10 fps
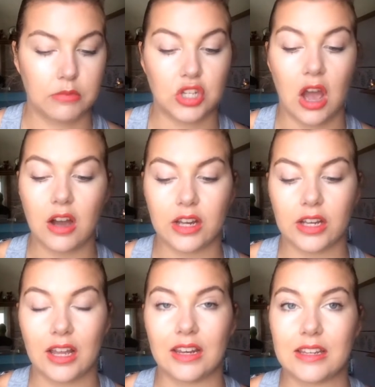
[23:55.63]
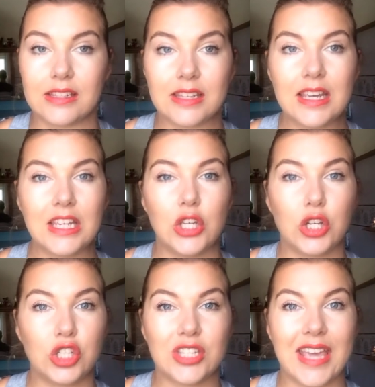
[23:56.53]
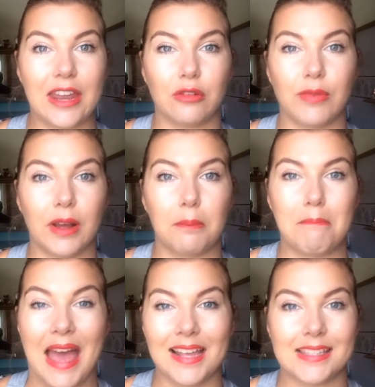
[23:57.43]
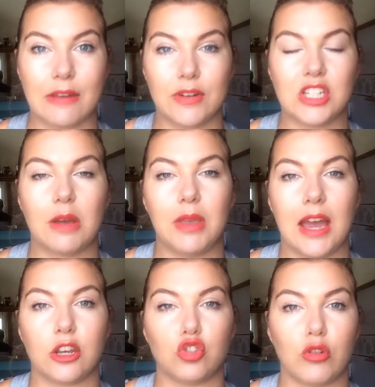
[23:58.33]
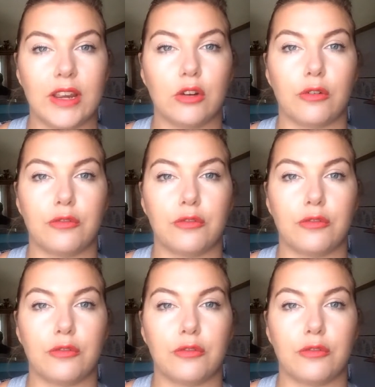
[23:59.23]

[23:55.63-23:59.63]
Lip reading: darker colours, you could just get in a real mess every time you had a drink or